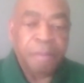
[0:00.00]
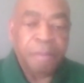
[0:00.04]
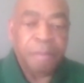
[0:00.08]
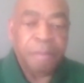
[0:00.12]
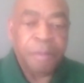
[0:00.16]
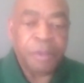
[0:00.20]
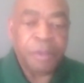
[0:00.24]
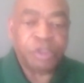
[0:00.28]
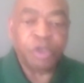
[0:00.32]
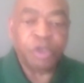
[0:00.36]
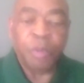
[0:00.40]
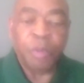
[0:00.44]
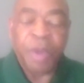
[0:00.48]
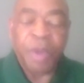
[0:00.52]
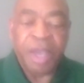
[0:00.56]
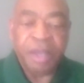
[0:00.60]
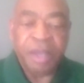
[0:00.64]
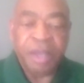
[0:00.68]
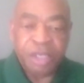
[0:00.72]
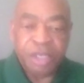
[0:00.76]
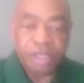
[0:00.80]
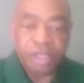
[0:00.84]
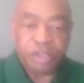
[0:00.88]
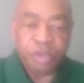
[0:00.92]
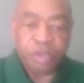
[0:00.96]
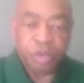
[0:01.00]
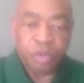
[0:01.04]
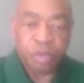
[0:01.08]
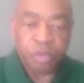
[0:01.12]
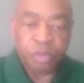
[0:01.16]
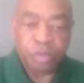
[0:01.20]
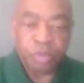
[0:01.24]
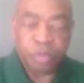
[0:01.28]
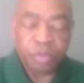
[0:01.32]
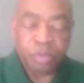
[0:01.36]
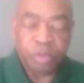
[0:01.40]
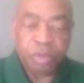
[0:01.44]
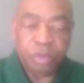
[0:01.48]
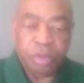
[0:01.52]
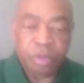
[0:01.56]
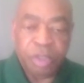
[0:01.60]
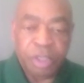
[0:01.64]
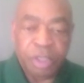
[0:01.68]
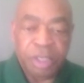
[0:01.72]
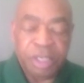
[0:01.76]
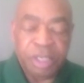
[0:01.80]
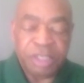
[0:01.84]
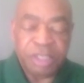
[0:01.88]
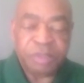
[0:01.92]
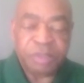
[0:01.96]
So my initial
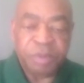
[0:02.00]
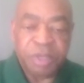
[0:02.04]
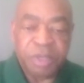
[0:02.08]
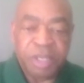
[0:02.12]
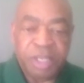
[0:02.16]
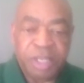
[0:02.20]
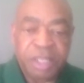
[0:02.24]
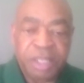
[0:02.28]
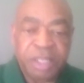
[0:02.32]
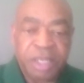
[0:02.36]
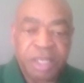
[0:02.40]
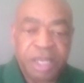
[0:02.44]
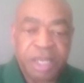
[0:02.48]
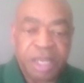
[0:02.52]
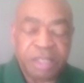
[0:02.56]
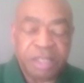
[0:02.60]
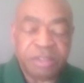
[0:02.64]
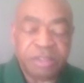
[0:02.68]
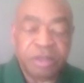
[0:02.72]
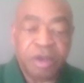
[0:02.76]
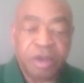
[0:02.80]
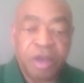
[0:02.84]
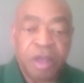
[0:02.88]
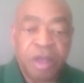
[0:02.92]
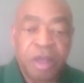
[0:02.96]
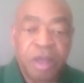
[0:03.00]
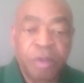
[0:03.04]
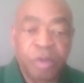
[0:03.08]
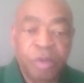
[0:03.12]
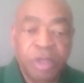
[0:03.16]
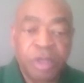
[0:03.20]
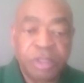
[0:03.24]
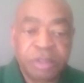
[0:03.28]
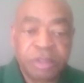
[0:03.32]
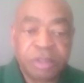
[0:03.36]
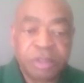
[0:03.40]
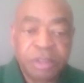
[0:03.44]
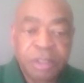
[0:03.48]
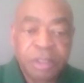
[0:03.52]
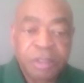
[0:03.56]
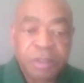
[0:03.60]
enlistment in the National Guard was